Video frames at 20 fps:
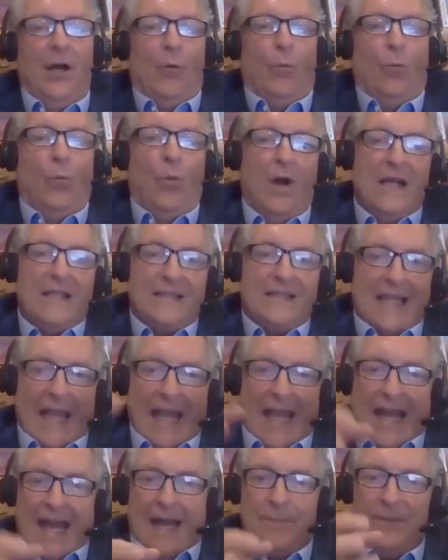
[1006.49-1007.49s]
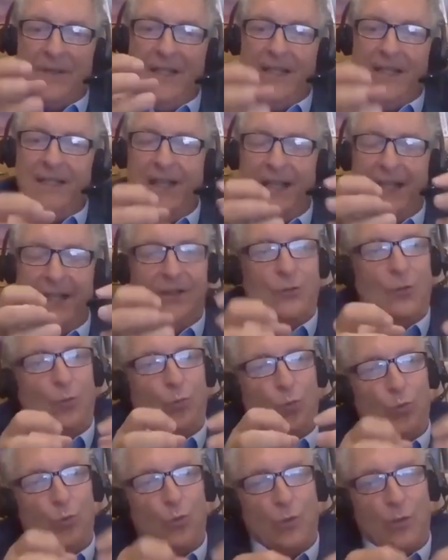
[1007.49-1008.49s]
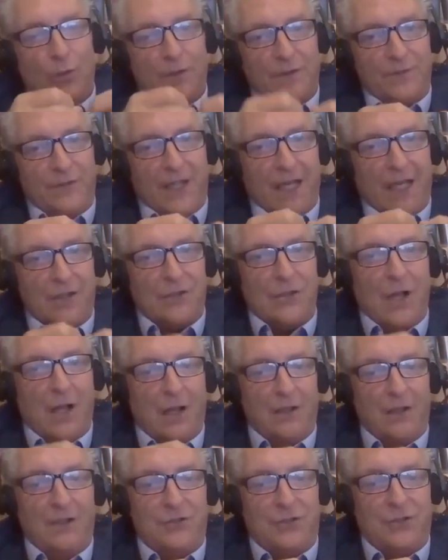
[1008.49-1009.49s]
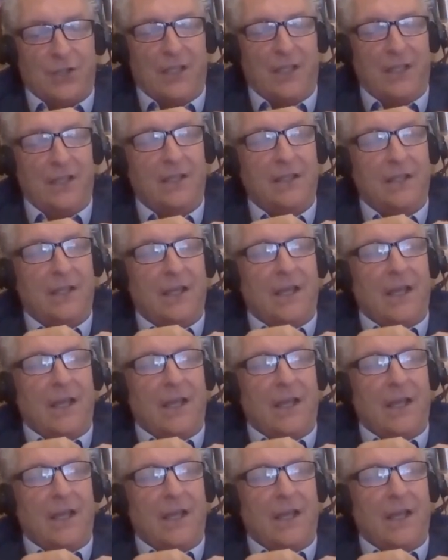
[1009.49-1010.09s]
What's happening in the world of technology